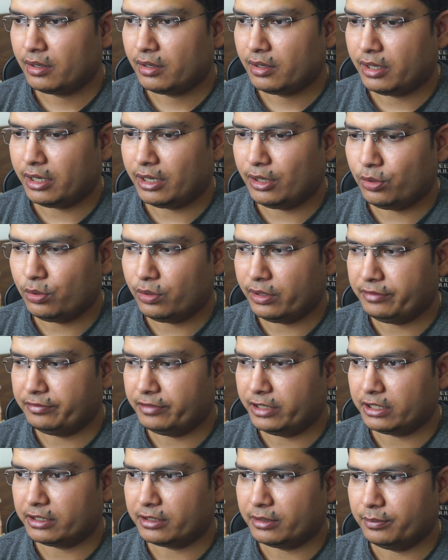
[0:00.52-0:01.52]
Hello and
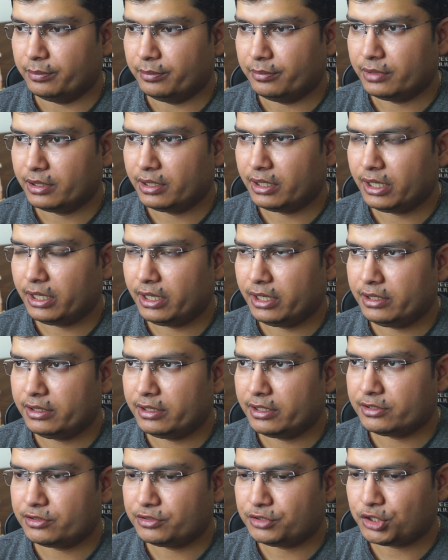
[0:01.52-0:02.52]
welcome. In
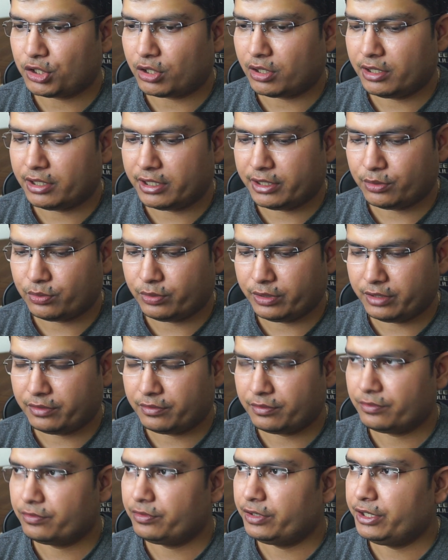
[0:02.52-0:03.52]
this short and quick
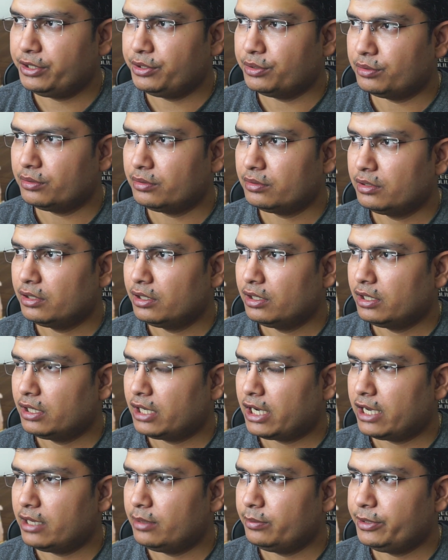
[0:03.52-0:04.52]
video,
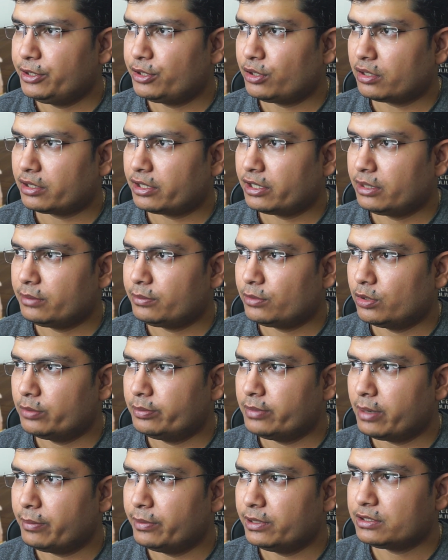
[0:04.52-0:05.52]
I'll be talking about
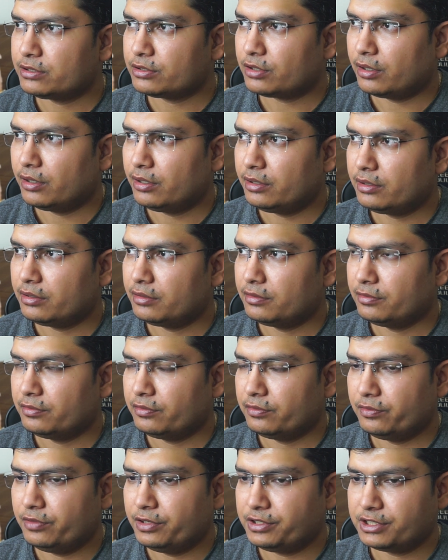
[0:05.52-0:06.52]
bubble sort,
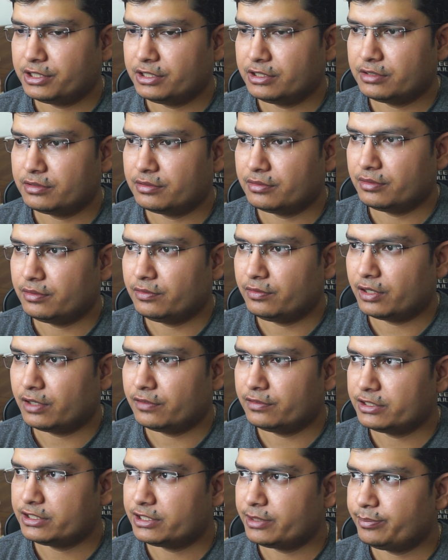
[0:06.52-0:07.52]
which is one
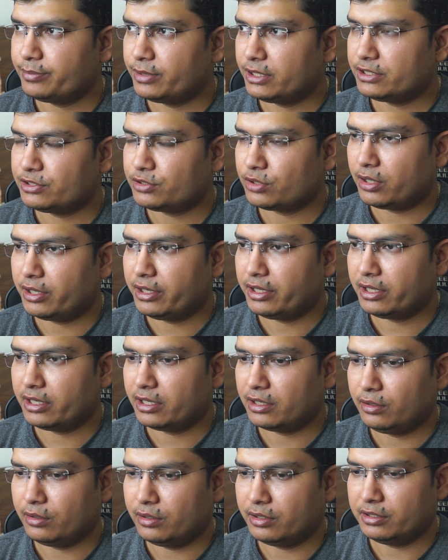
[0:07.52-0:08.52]
of the simplest sorting
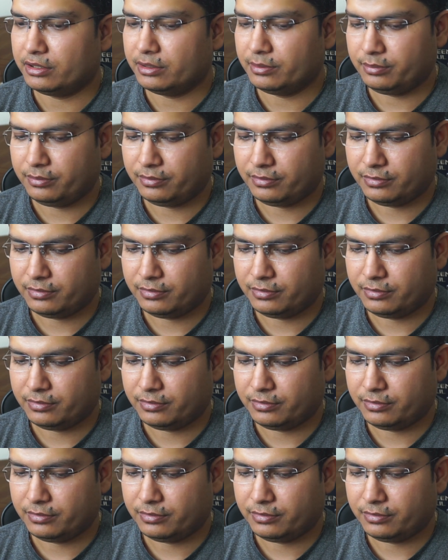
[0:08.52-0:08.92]
algorithm.